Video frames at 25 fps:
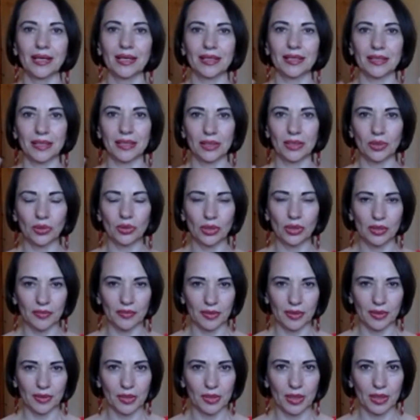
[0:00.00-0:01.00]
then you give
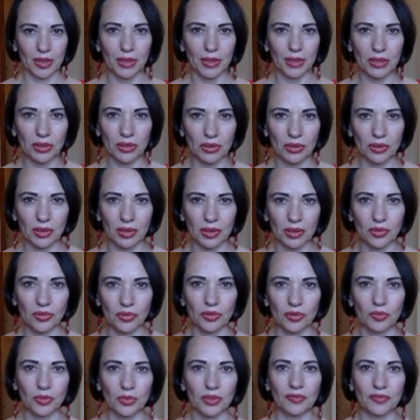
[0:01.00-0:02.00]
them some endocrine
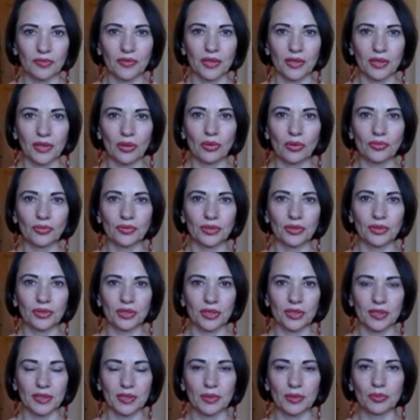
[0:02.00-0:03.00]
treatment, very often
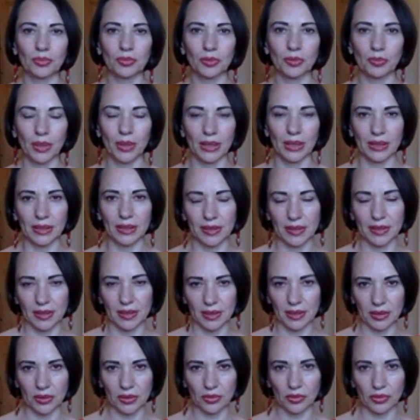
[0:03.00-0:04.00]
just simple balancing
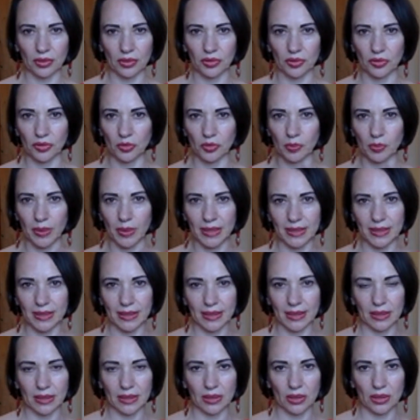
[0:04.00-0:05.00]
endocrine treatment, basic
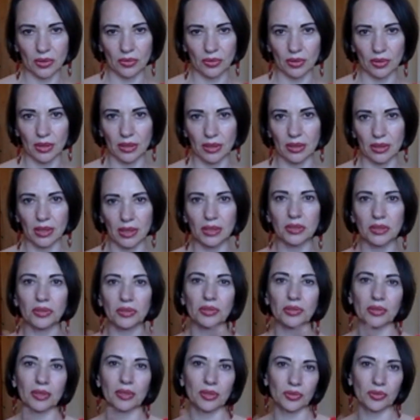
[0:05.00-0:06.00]

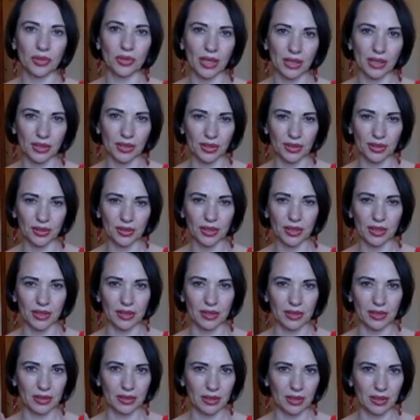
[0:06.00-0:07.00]
endocrine reaction
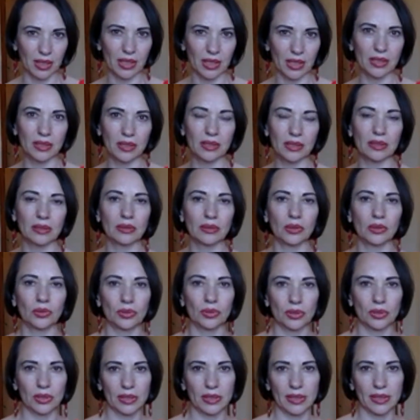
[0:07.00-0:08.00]
test, anything along
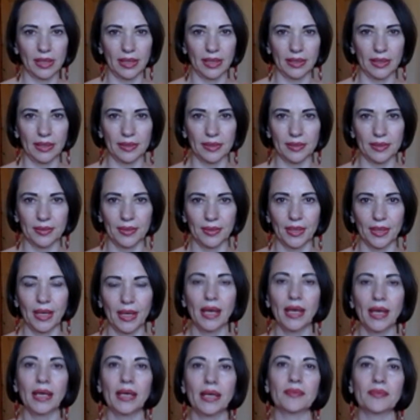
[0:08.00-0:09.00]
these lines.
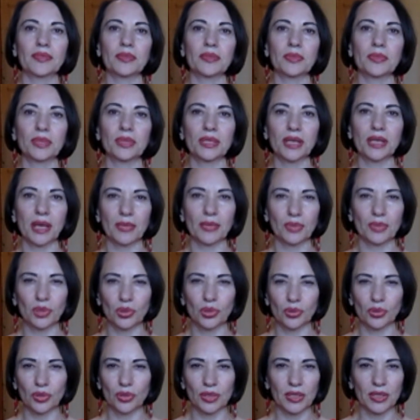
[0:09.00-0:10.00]
If somebody comes to
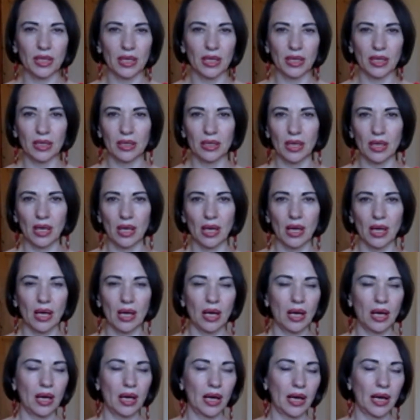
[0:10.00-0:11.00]
you and saying,
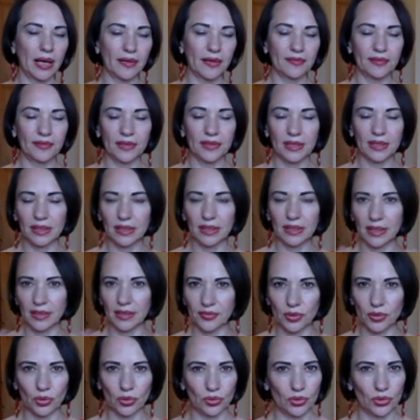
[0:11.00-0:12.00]
I find life
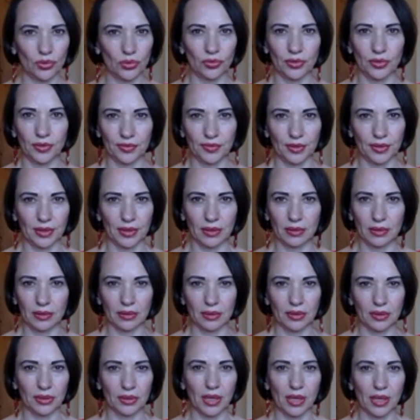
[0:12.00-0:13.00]
so difficult,
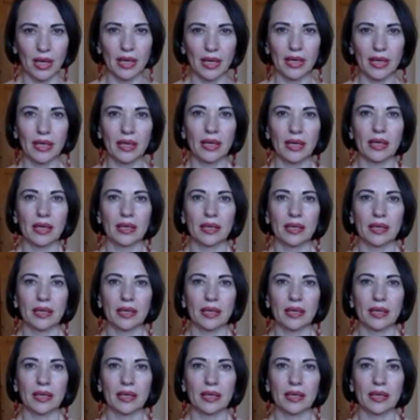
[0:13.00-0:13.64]
I'm